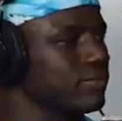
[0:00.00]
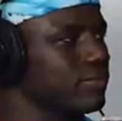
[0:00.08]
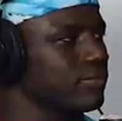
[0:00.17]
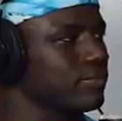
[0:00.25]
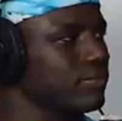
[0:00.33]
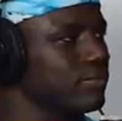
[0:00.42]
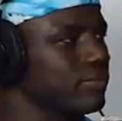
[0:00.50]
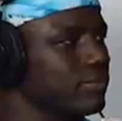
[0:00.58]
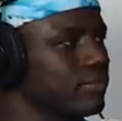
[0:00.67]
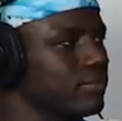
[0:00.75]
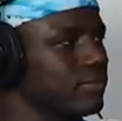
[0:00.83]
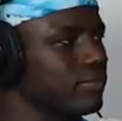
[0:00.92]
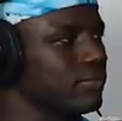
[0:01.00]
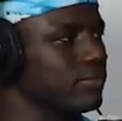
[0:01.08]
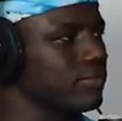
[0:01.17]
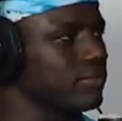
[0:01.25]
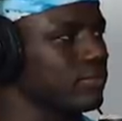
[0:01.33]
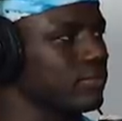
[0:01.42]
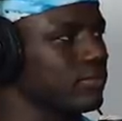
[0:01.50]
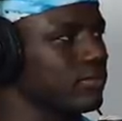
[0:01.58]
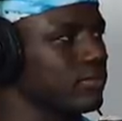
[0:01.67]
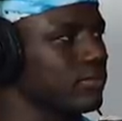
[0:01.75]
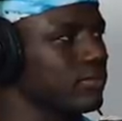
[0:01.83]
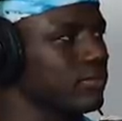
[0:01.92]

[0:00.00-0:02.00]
(not speaking)